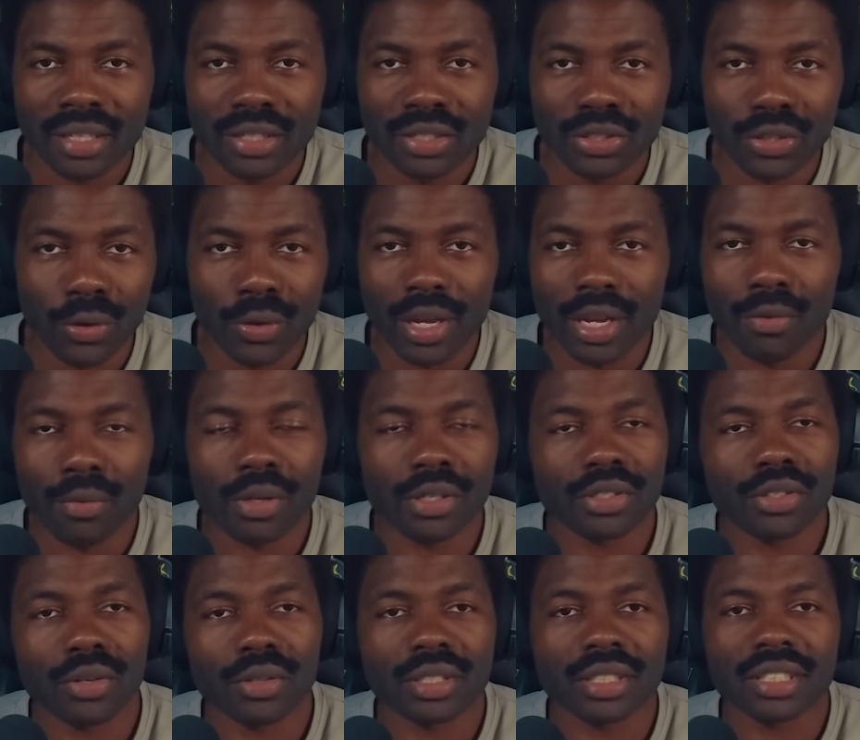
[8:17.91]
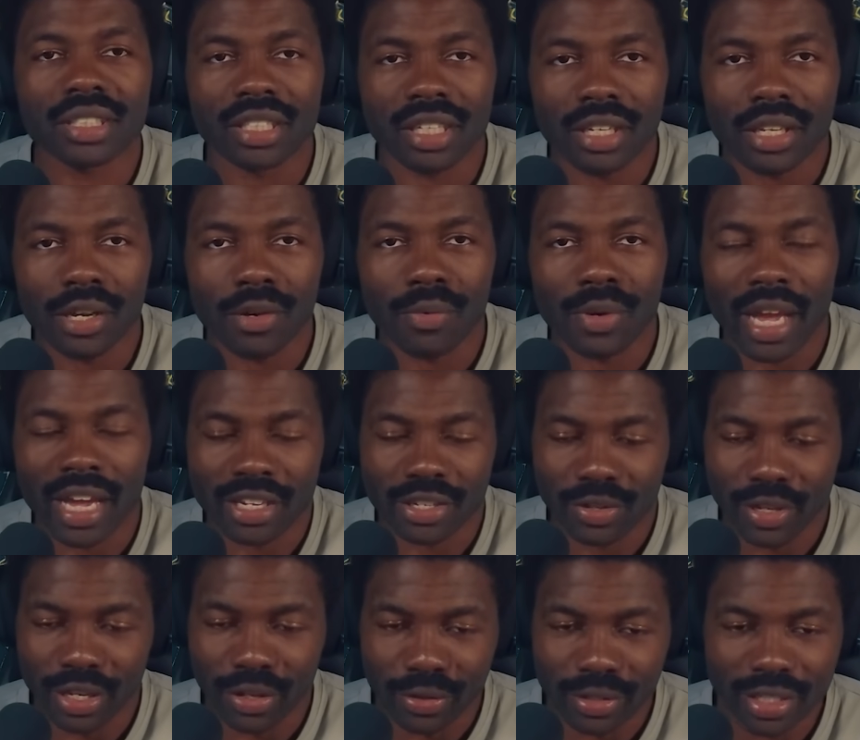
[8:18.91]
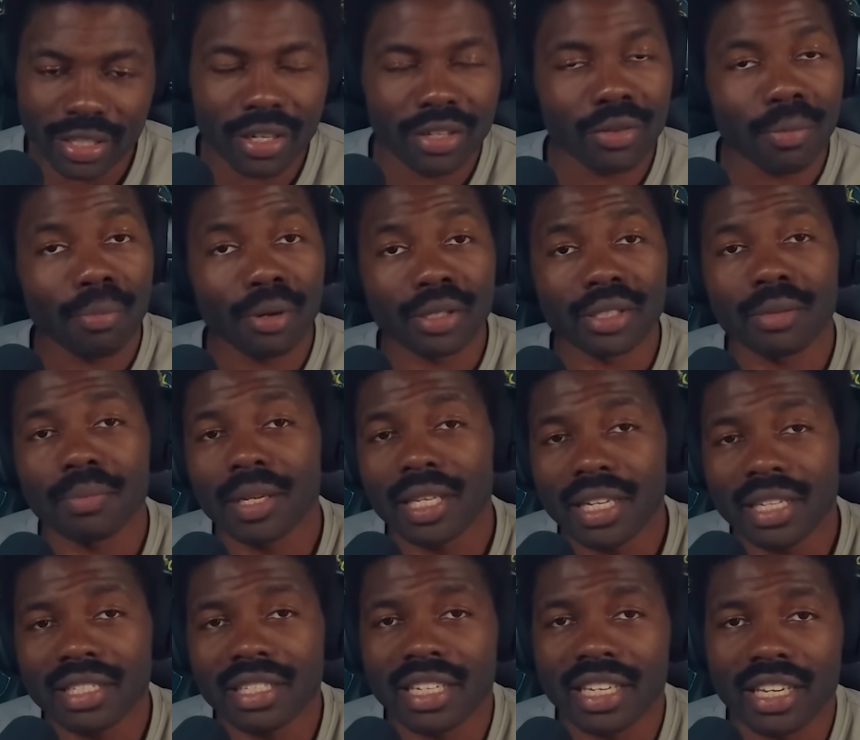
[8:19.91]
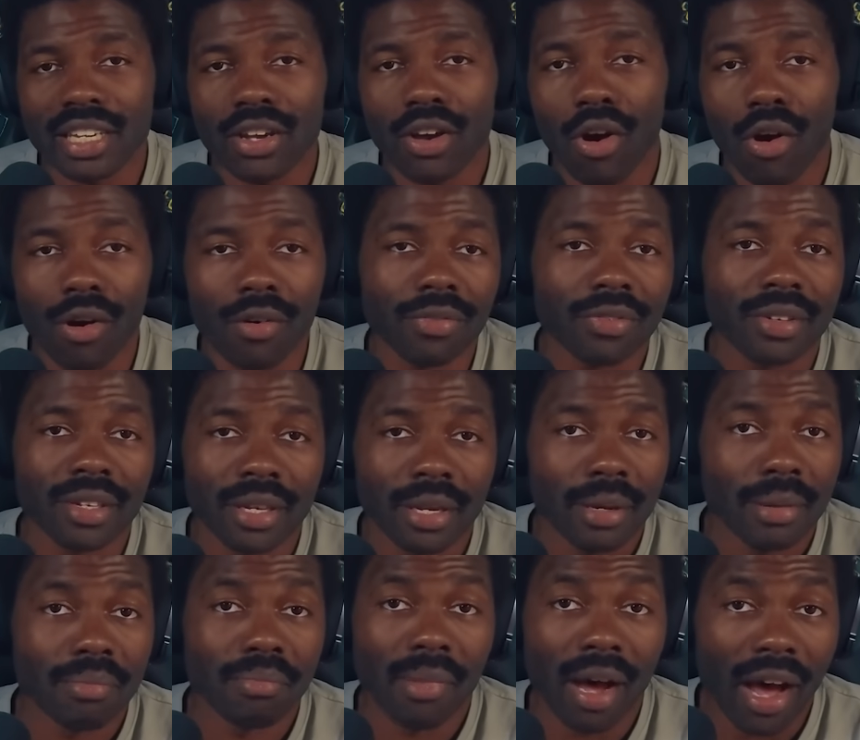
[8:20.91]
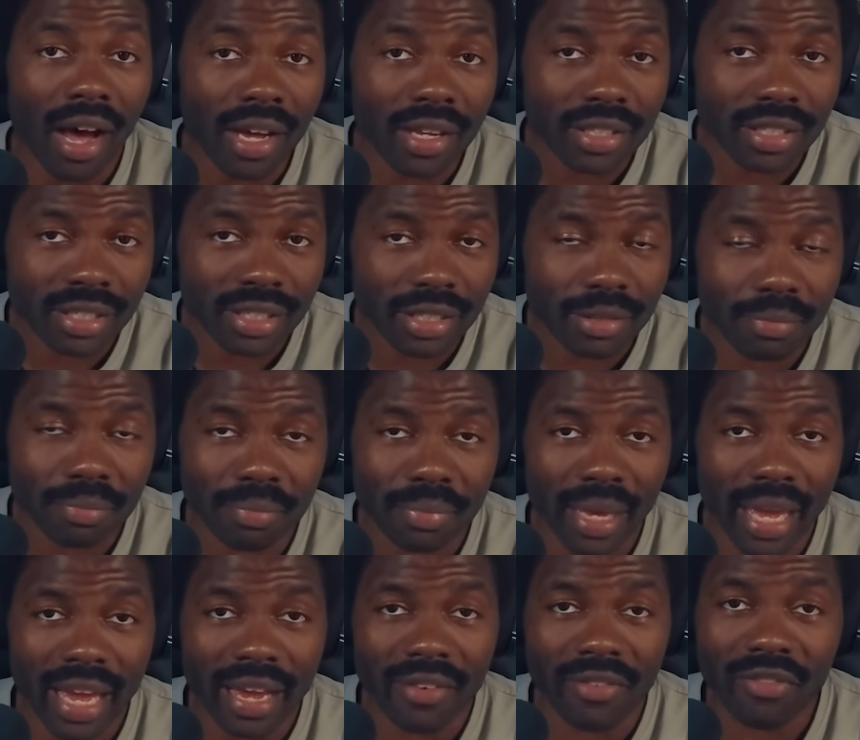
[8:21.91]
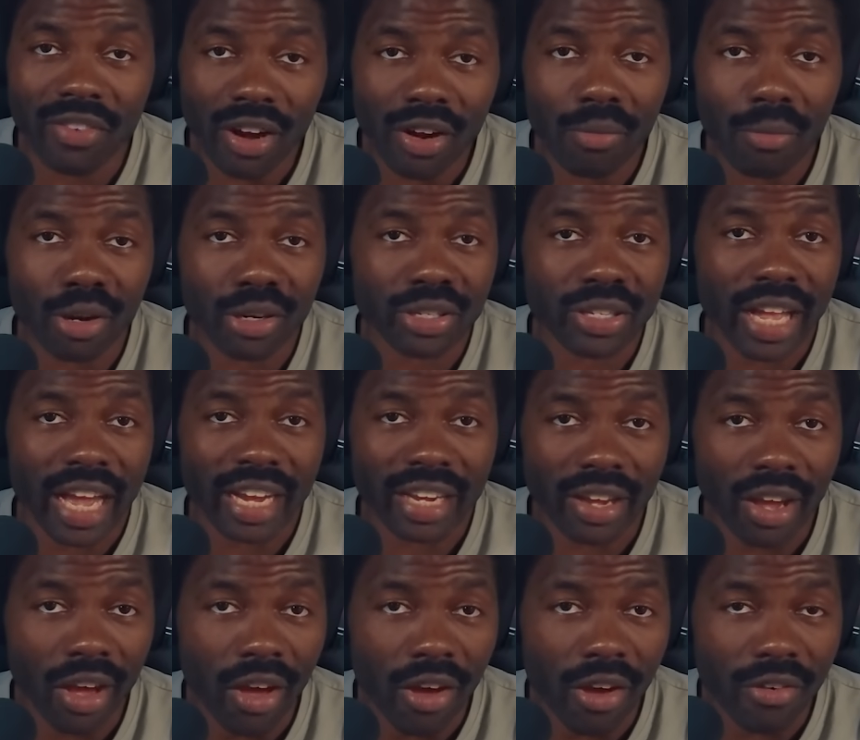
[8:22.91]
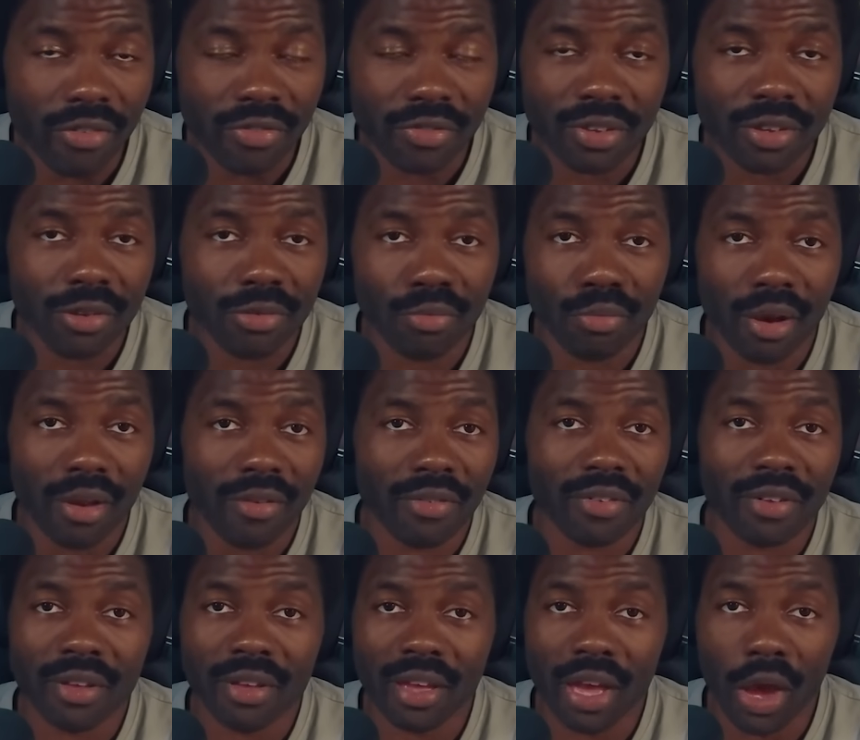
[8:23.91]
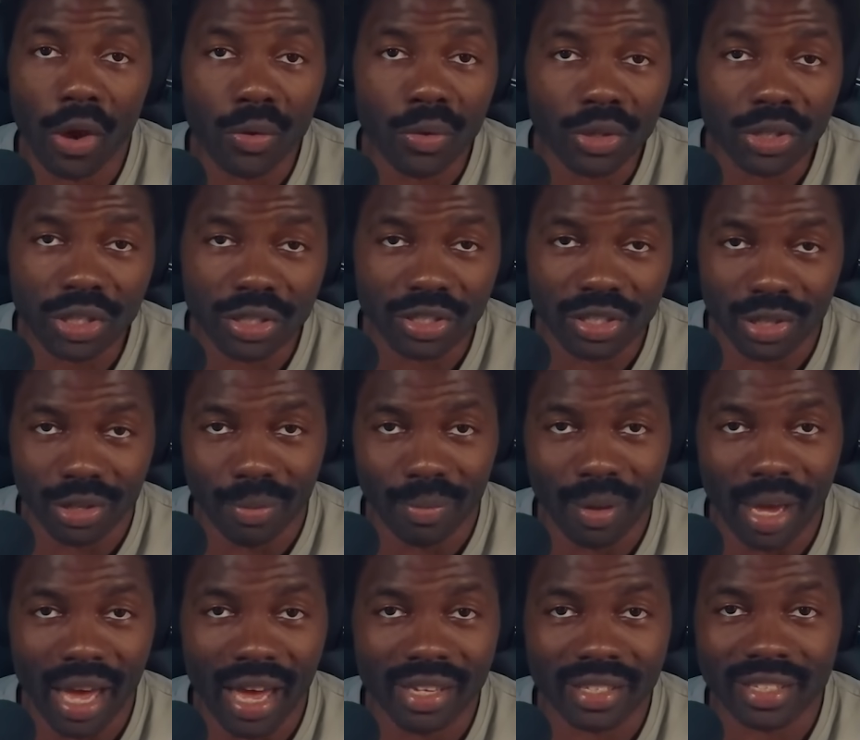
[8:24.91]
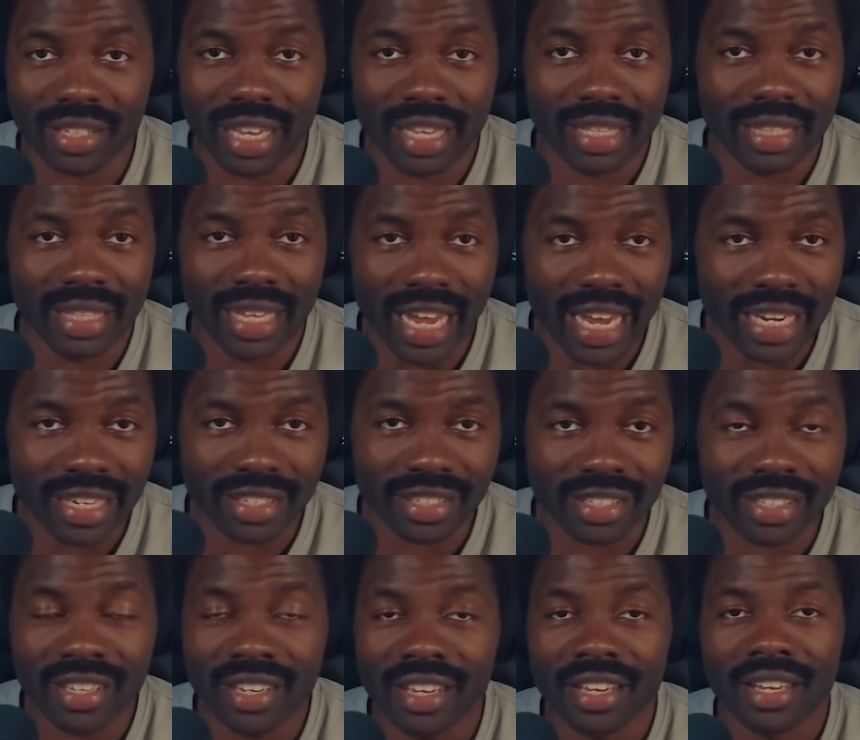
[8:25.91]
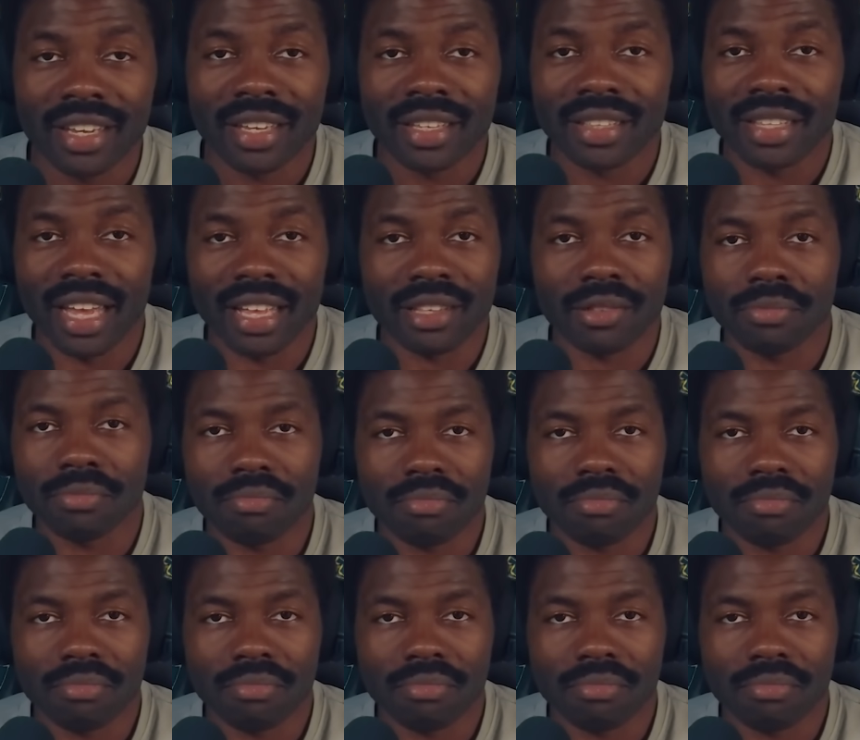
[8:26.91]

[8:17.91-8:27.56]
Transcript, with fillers: So it wasn't until we actually considered the possibility of Mars being very much like Earth with oceans in the past and lakes that